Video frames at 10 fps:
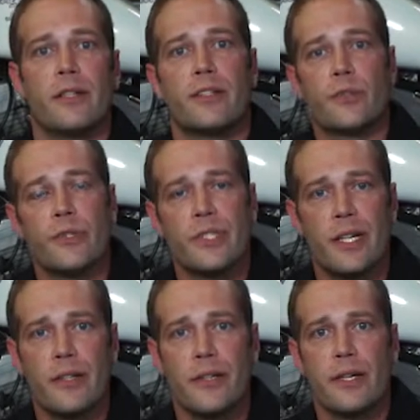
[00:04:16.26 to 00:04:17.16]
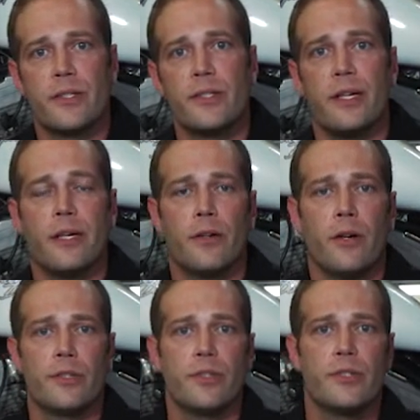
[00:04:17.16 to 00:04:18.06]
electrical side of things, and
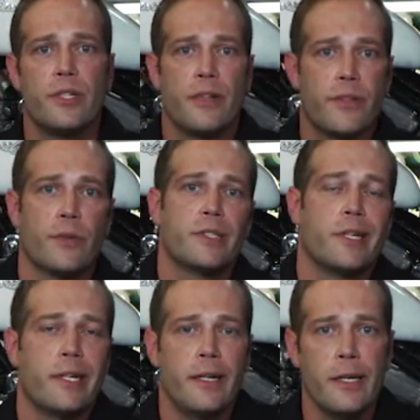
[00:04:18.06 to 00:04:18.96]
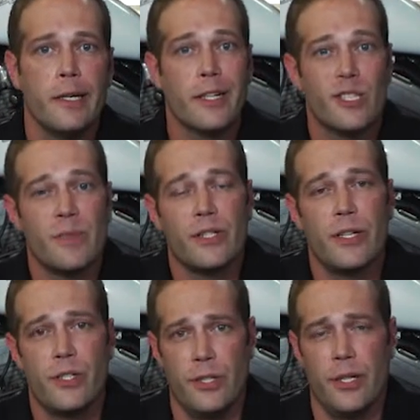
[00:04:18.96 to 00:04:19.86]
also see if there was any
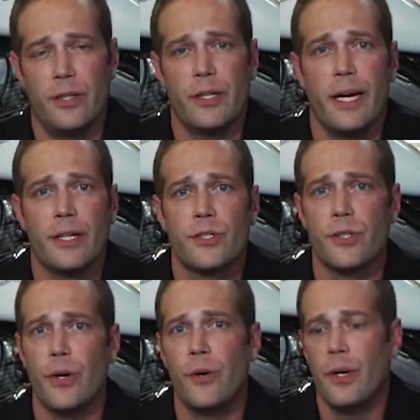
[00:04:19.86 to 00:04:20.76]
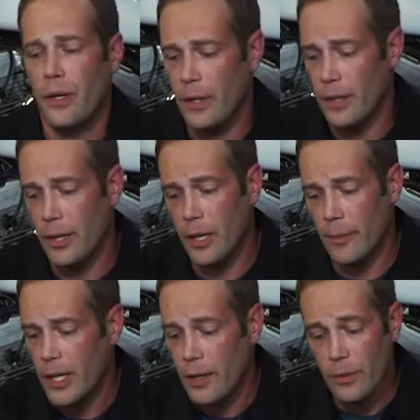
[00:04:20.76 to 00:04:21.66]
customization done to that. So
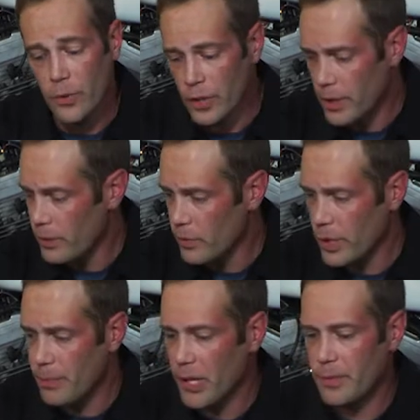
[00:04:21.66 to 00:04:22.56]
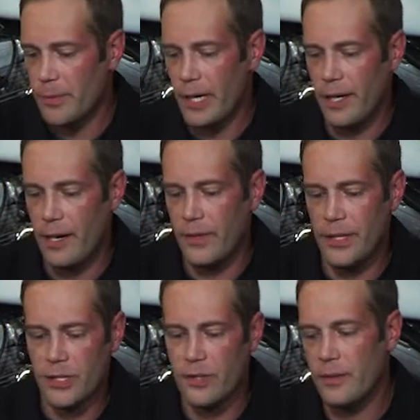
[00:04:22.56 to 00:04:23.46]
really pumped about having
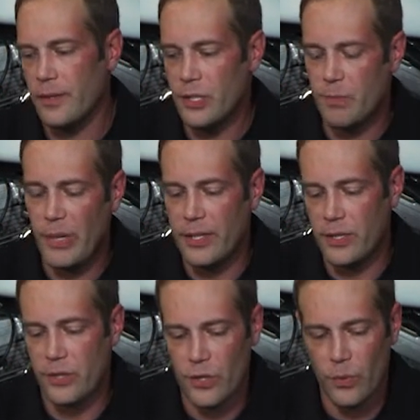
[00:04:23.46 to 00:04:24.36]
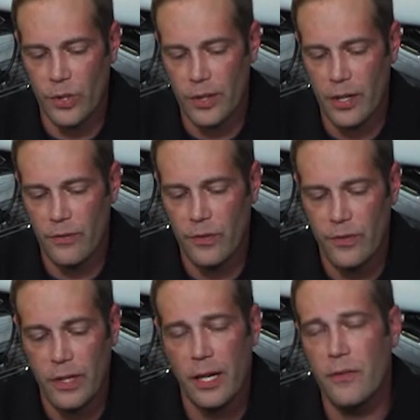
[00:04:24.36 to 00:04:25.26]
this basis to work off of
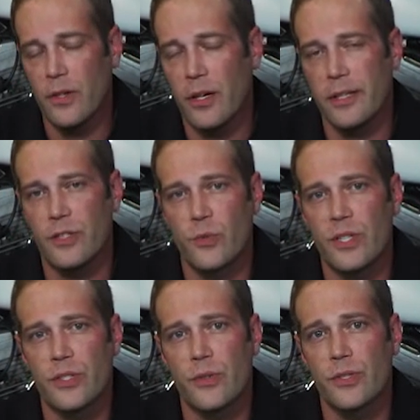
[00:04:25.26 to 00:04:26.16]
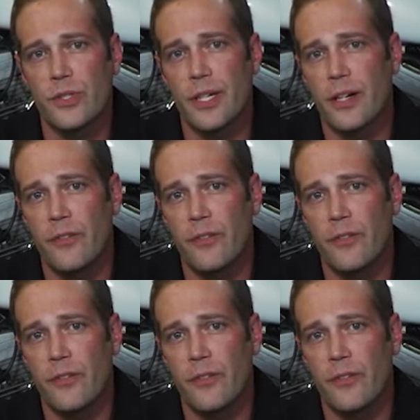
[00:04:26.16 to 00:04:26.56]
and having all these resources at our